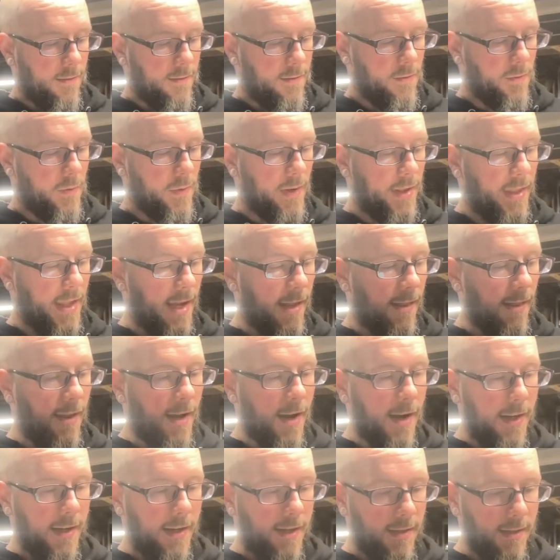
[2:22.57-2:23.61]
where that
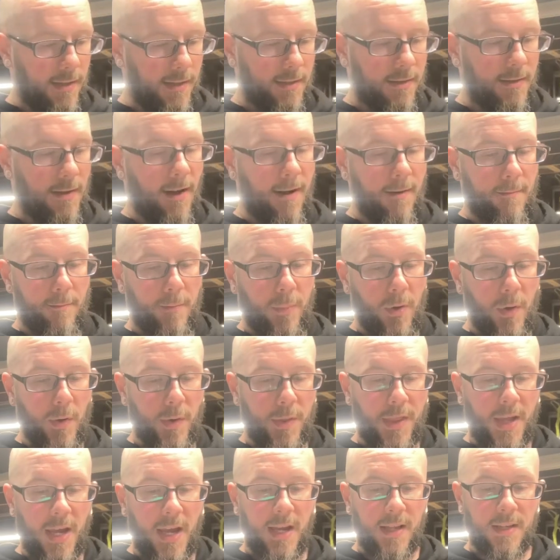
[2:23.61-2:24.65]
line is on both
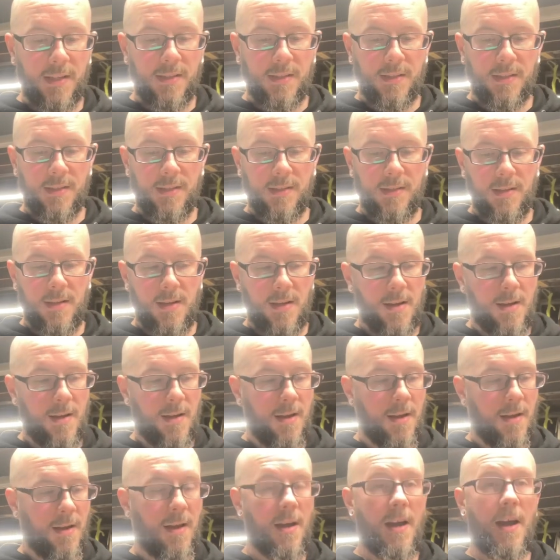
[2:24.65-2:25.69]
ends,
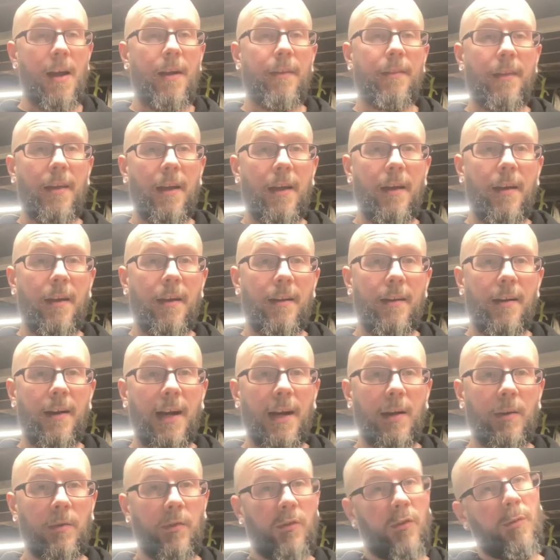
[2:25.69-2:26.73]
and then I
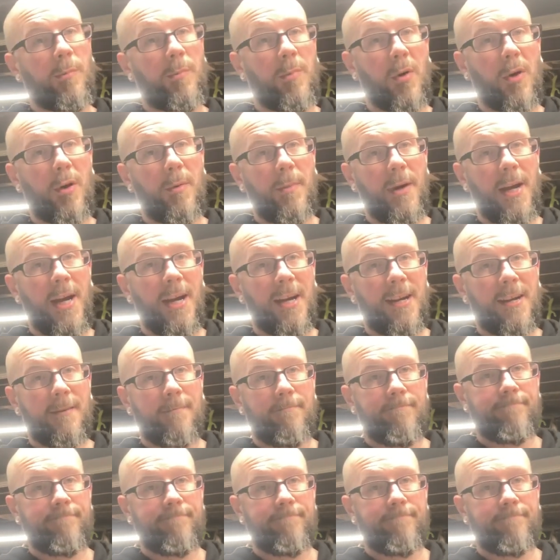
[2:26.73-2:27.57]
will report back.